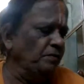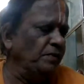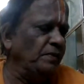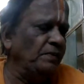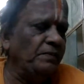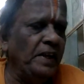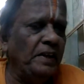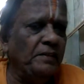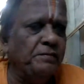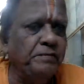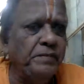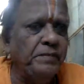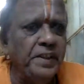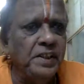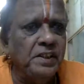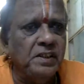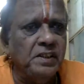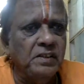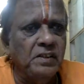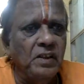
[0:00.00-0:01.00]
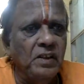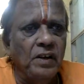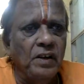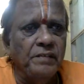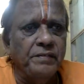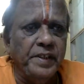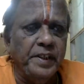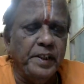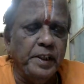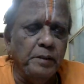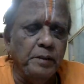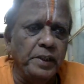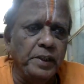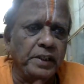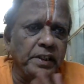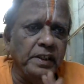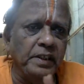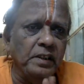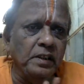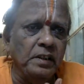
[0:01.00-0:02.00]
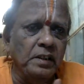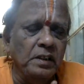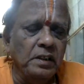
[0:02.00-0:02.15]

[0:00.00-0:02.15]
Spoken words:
we have finished the law of indemnity.